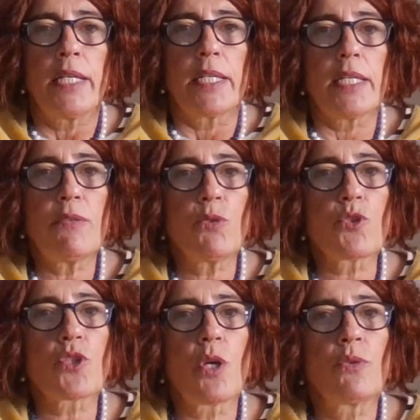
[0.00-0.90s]
If you
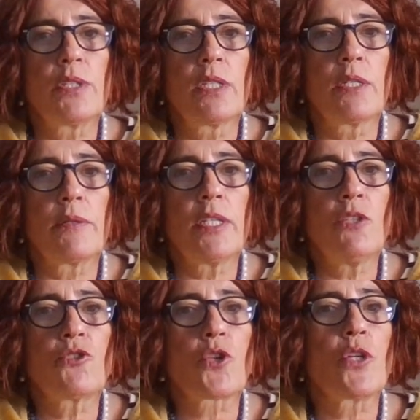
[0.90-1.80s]
saw the
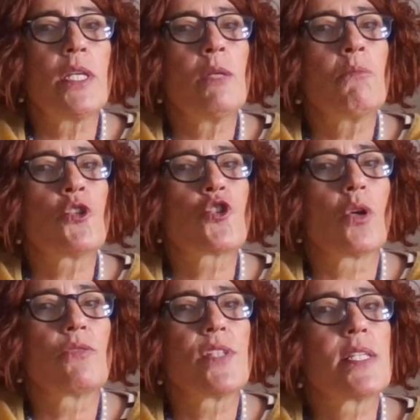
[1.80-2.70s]
intro image
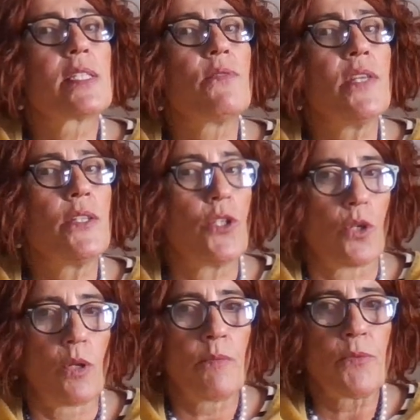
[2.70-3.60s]
of this
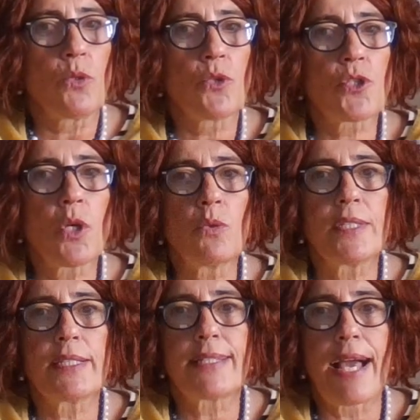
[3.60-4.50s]
video, you saw
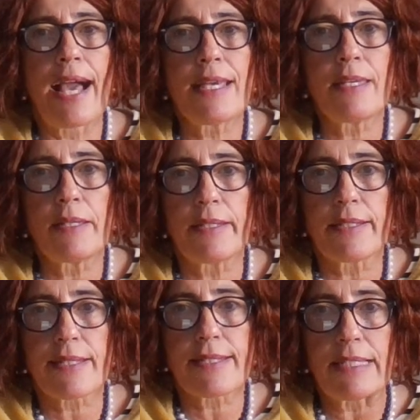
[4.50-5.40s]
that I
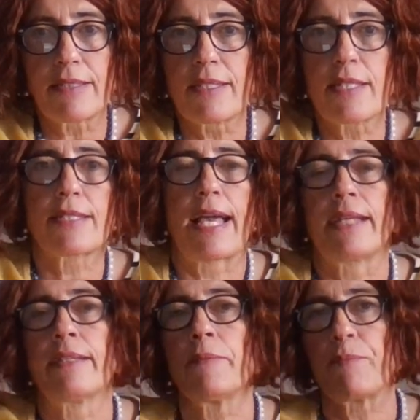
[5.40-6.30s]
set the
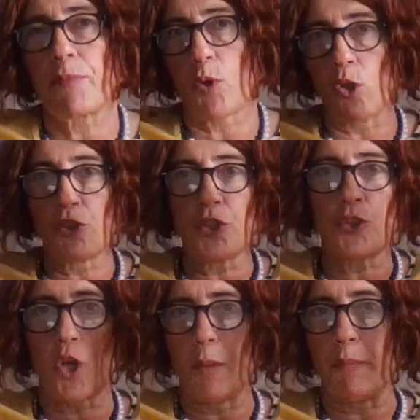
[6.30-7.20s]
sun on the
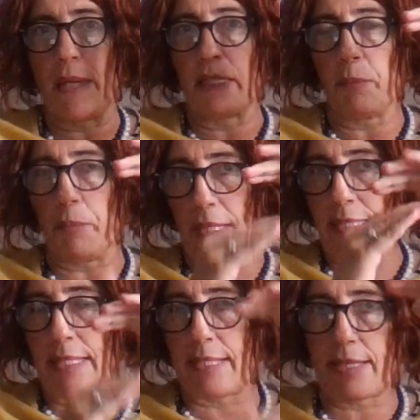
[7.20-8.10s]
top and
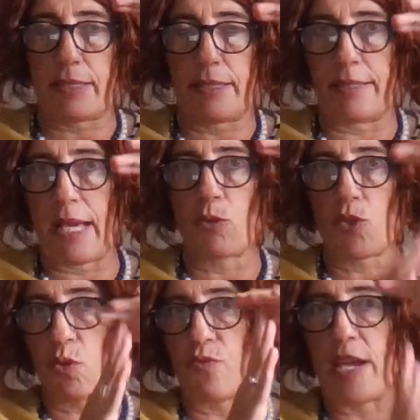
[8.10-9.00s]
planets down,
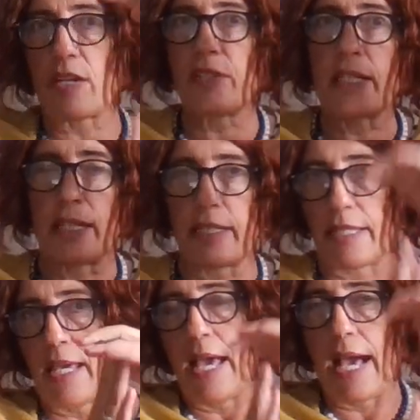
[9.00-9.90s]
so
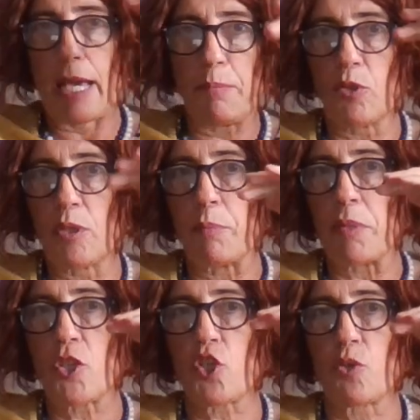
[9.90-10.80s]
vertically. I put the
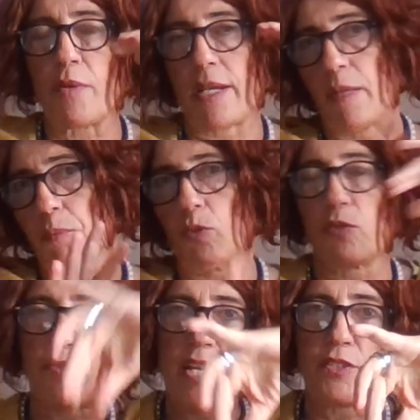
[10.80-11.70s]
picture where I put
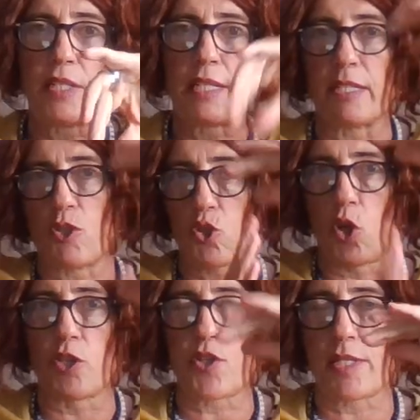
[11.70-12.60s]
vertically
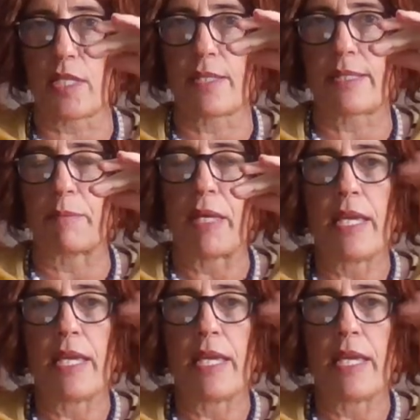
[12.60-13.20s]
solar system.